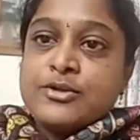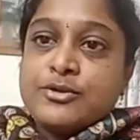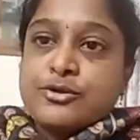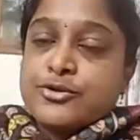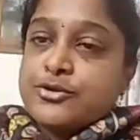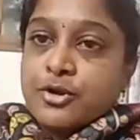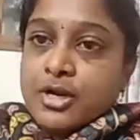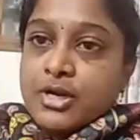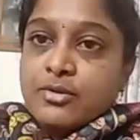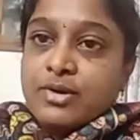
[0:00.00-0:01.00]
So you should
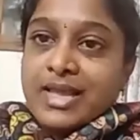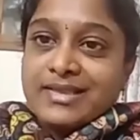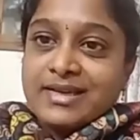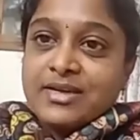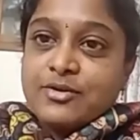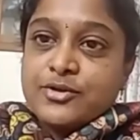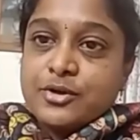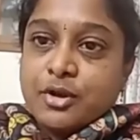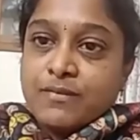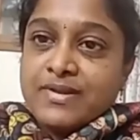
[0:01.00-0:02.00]
not do like that. You
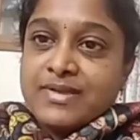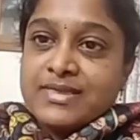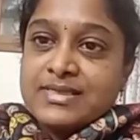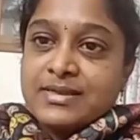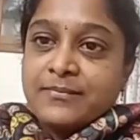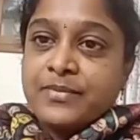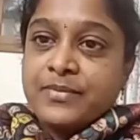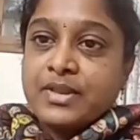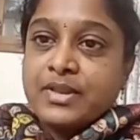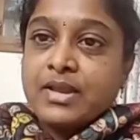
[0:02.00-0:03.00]
should always
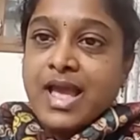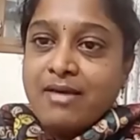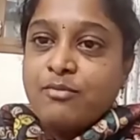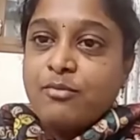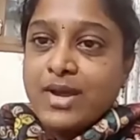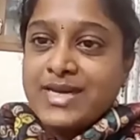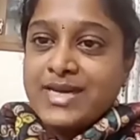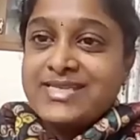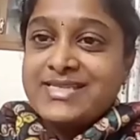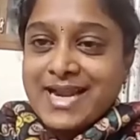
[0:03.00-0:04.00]
have
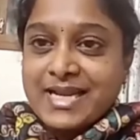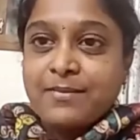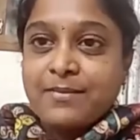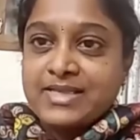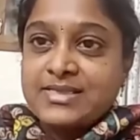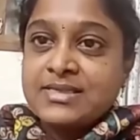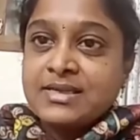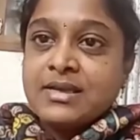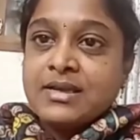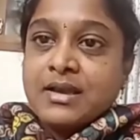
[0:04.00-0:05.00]
one static place
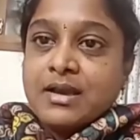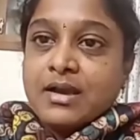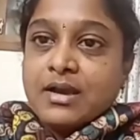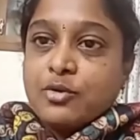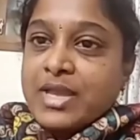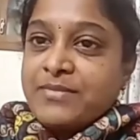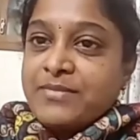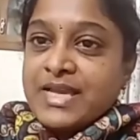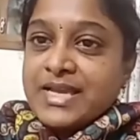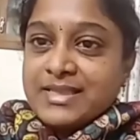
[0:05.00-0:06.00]
to
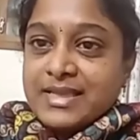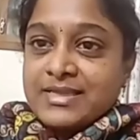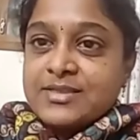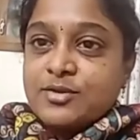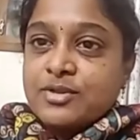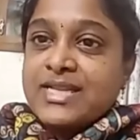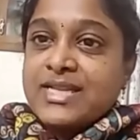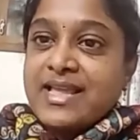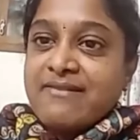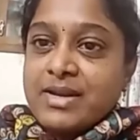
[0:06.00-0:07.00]
keep their things, so that
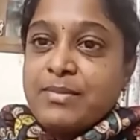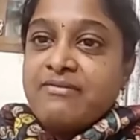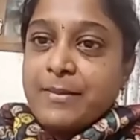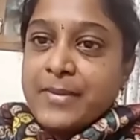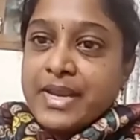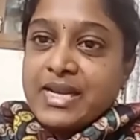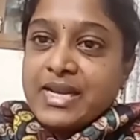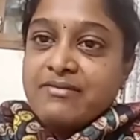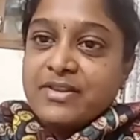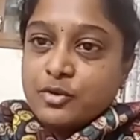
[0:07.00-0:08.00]
they will be
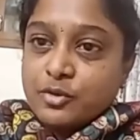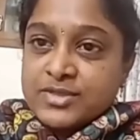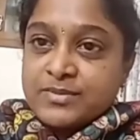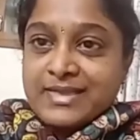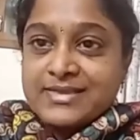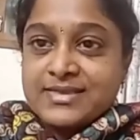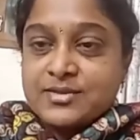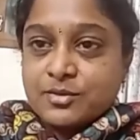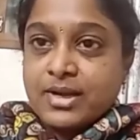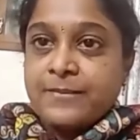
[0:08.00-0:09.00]
familiar with those
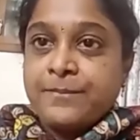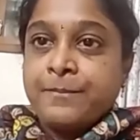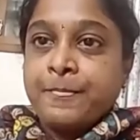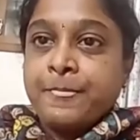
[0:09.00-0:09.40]
places only.